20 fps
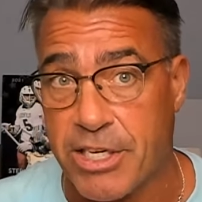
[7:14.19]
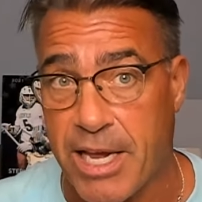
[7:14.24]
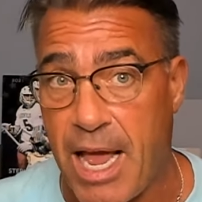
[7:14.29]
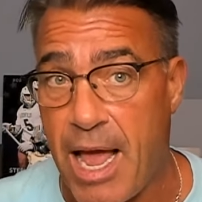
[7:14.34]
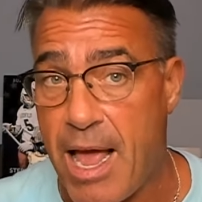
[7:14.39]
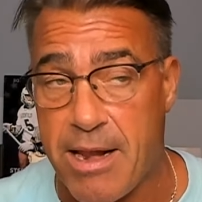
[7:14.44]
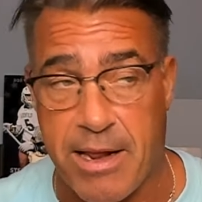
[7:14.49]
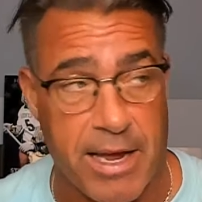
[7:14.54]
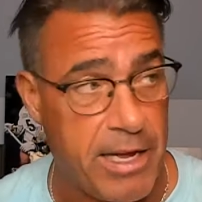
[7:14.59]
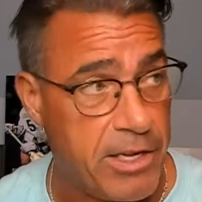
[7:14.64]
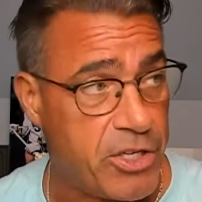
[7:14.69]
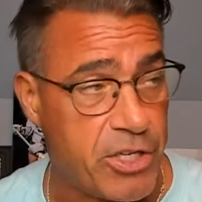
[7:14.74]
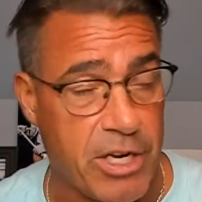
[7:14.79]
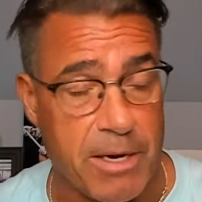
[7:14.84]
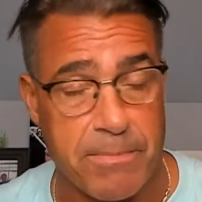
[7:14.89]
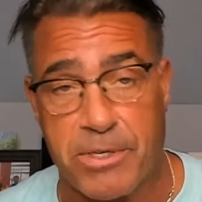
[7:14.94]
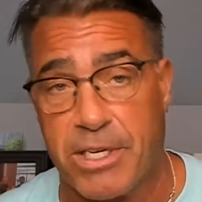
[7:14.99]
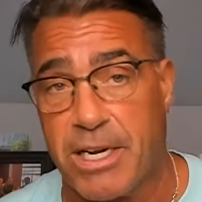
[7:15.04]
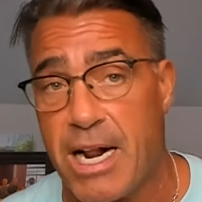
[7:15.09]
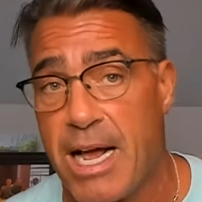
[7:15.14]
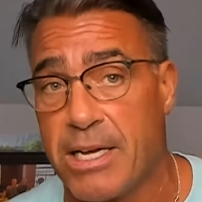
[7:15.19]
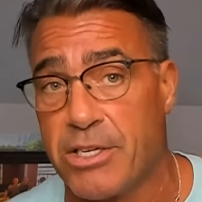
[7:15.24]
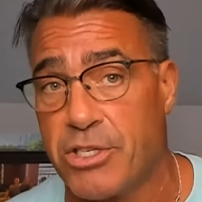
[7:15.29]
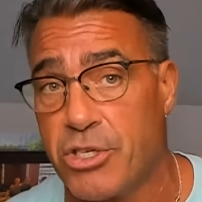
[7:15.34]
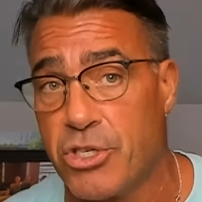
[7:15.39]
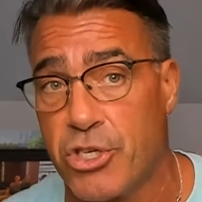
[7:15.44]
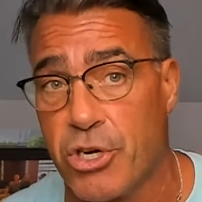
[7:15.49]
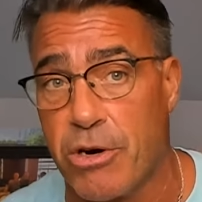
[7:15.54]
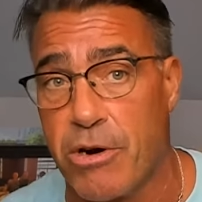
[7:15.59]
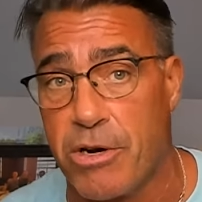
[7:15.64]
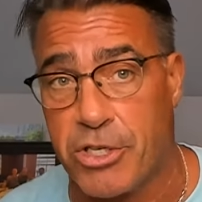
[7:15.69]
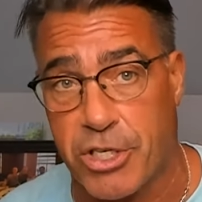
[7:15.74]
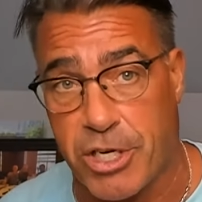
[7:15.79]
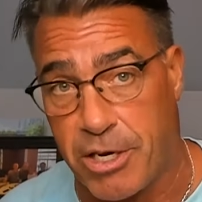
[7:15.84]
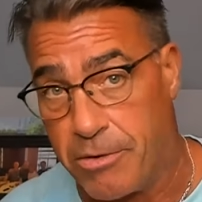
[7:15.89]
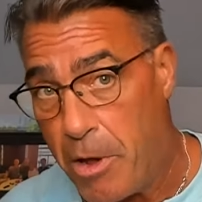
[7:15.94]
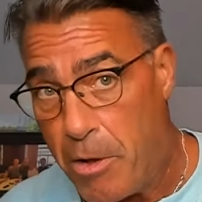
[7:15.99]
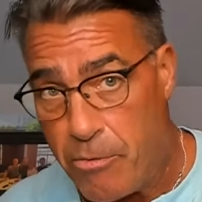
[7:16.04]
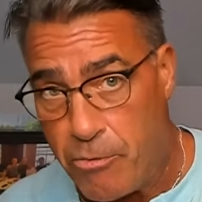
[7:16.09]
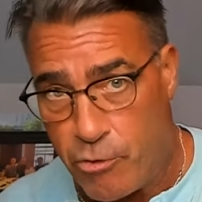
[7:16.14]
Again, you get subsidized insurance,
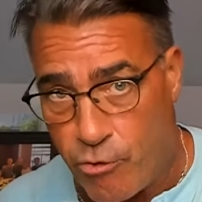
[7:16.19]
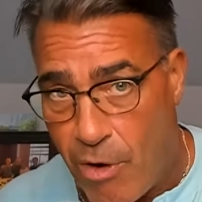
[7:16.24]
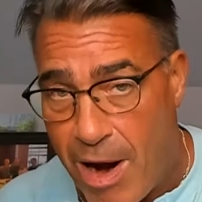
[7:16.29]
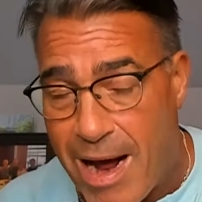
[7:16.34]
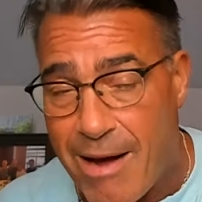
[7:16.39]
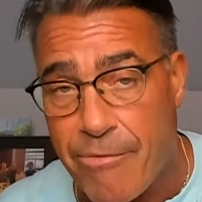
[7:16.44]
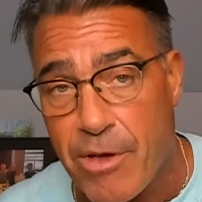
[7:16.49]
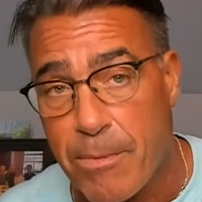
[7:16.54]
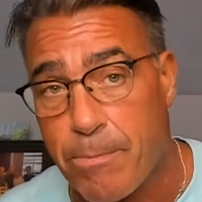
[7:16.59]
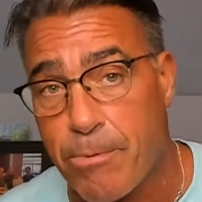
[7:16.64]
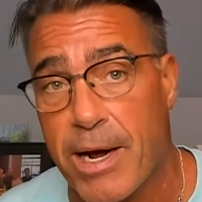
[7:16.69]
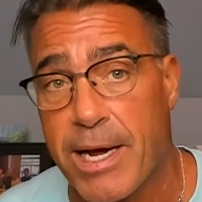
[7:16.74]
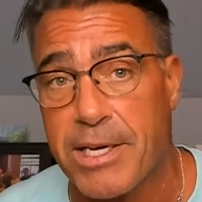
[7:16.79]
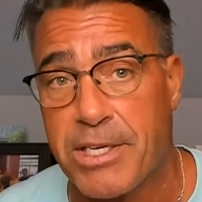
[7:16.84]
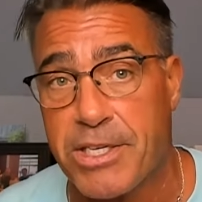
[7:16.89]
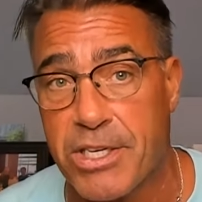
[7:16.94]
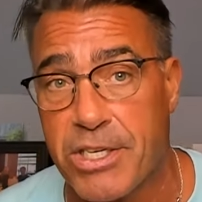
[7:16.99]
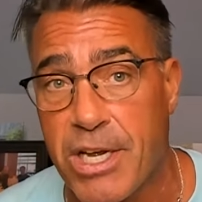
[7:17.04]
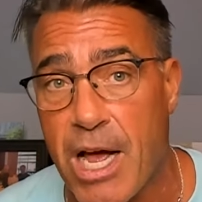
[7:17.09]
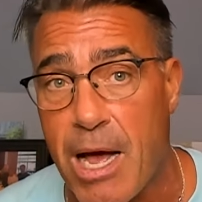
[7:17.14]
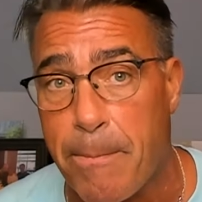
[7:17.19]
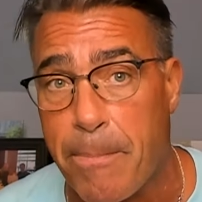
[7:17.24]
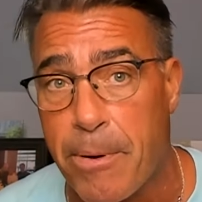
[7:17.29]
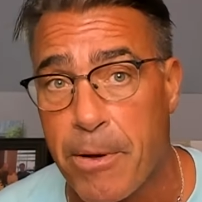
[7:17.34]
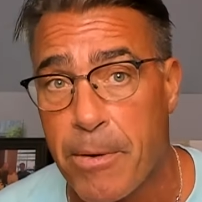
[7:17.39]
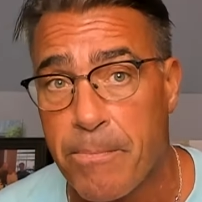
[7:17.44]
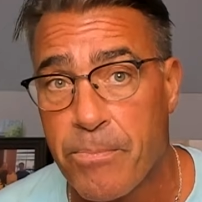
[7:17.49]
could drive the prices up.